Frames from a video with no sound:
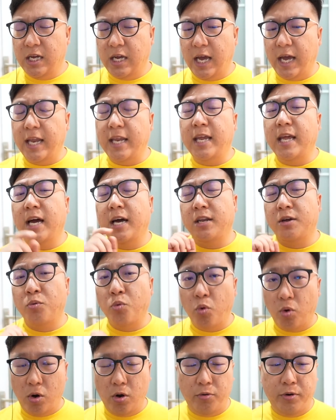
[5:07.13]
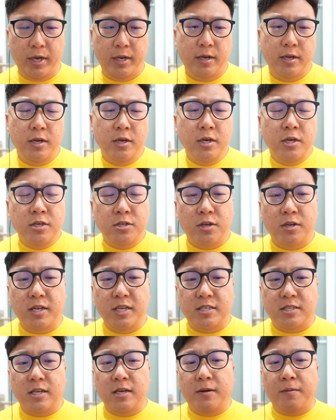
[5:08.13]
And yeah, the Warren. So
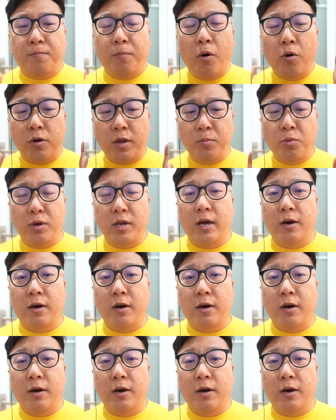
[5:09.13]
this is the Pokemon